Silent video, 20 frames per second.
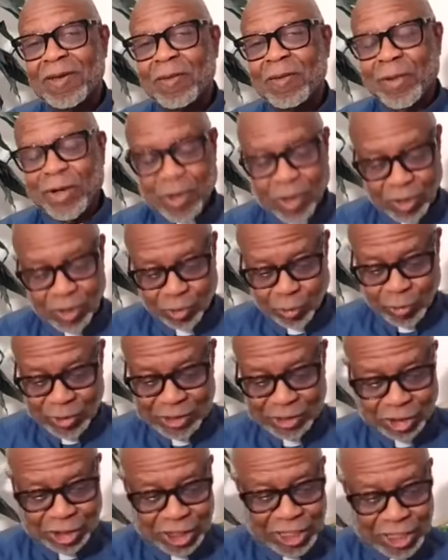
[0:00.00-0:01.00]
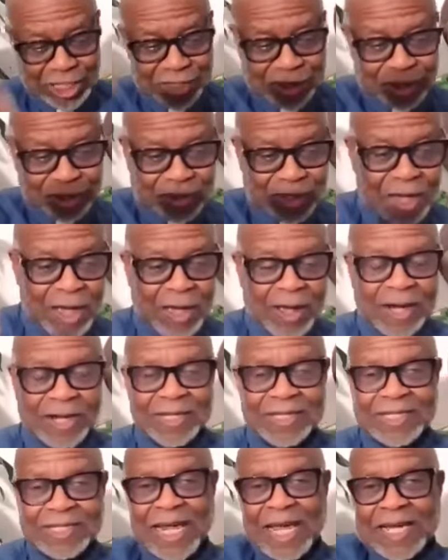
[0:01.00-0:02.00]
Because when Jesus
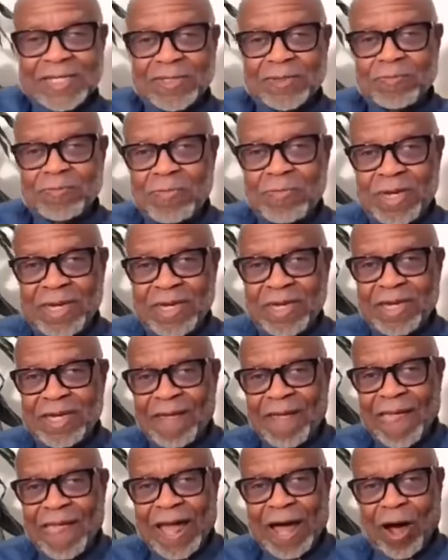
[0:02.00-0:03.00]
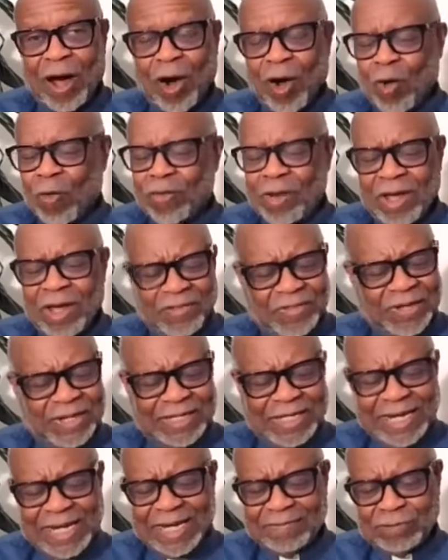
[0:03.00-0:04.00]
takes me on the
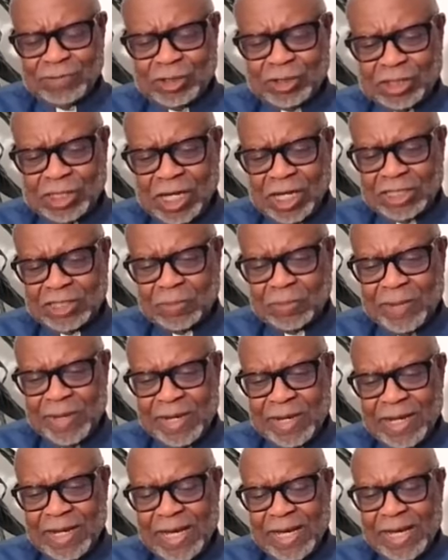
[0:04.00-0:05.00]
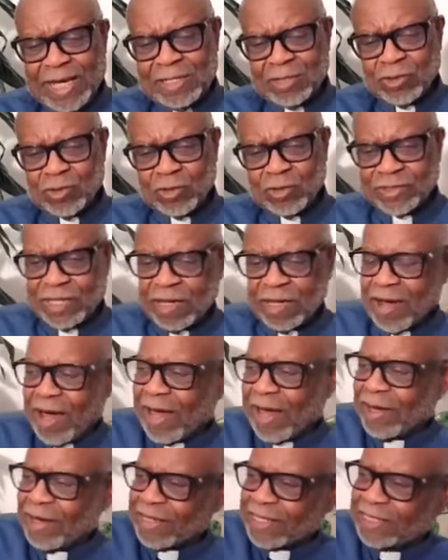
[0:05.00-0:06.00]
day of judgment, he's going to say,
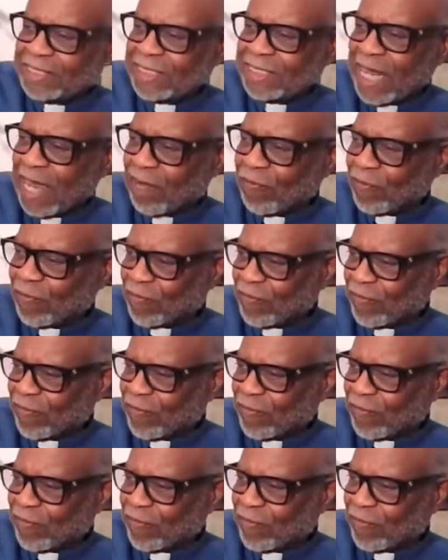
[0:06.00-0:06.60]
God, look at Jeff.